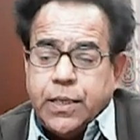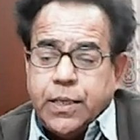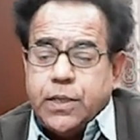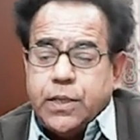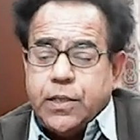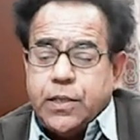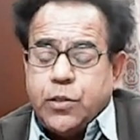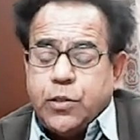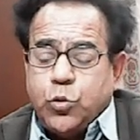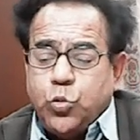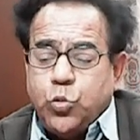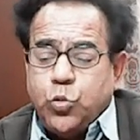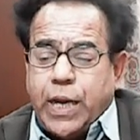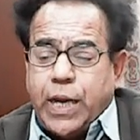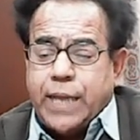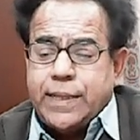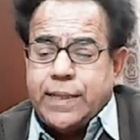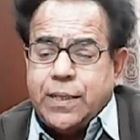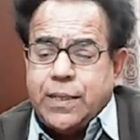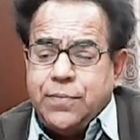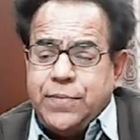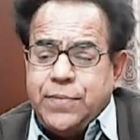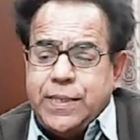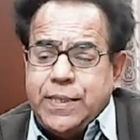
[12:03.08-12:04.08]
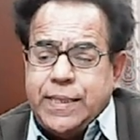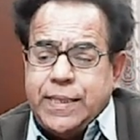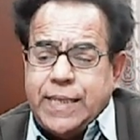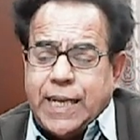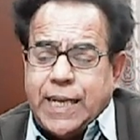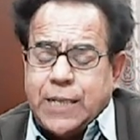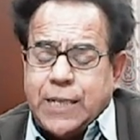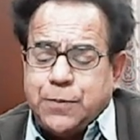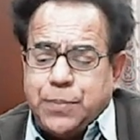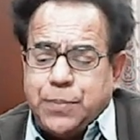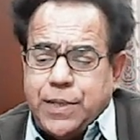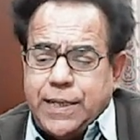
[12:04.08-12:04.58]
together with the
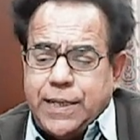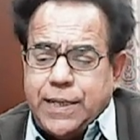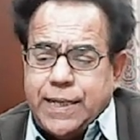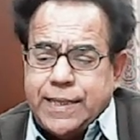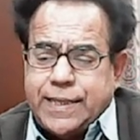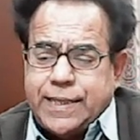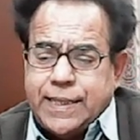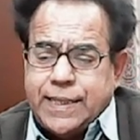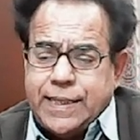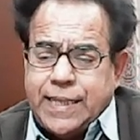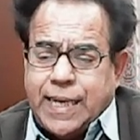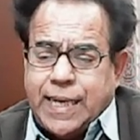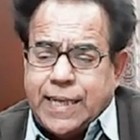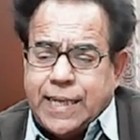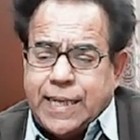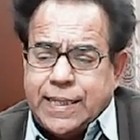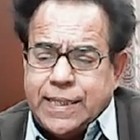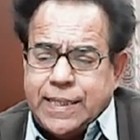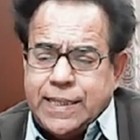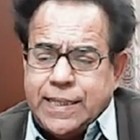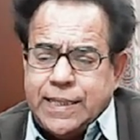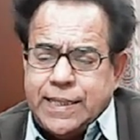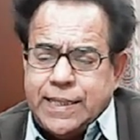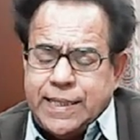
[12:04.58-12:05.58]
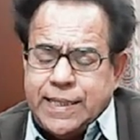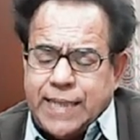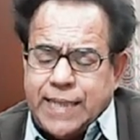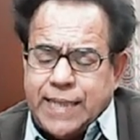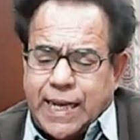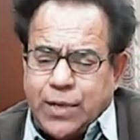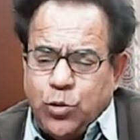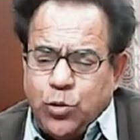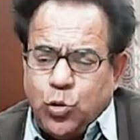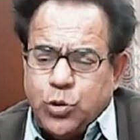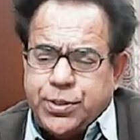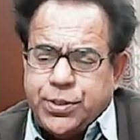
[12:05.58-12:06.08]
explanation that
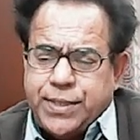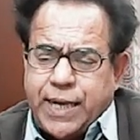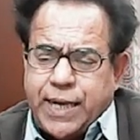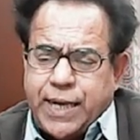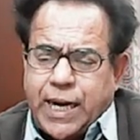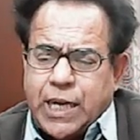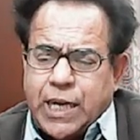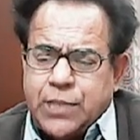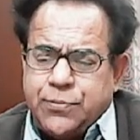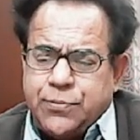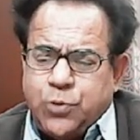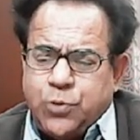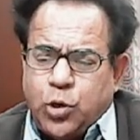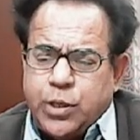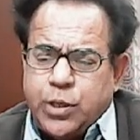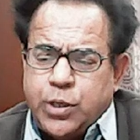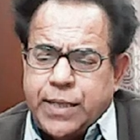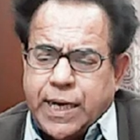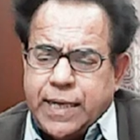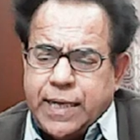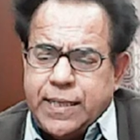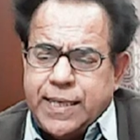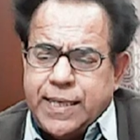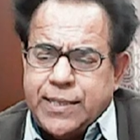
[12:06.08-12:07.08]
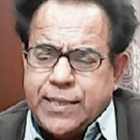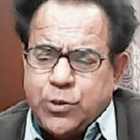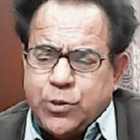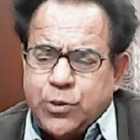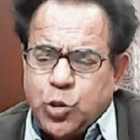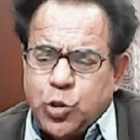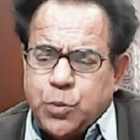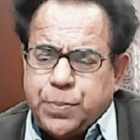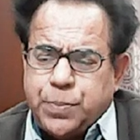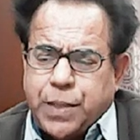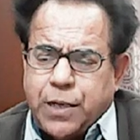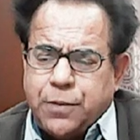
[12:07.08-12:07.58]
nano stands for 10 raised to
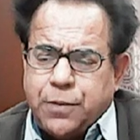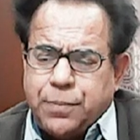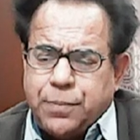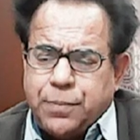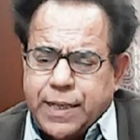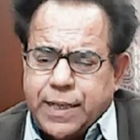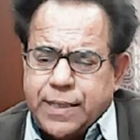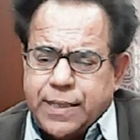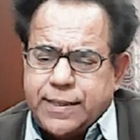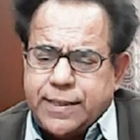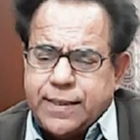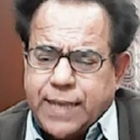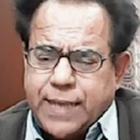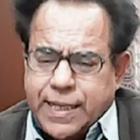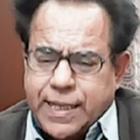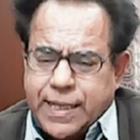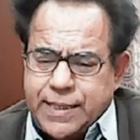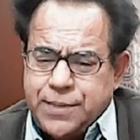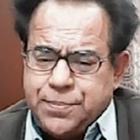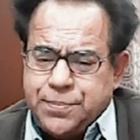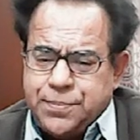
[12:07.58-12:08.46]
the power minus 9.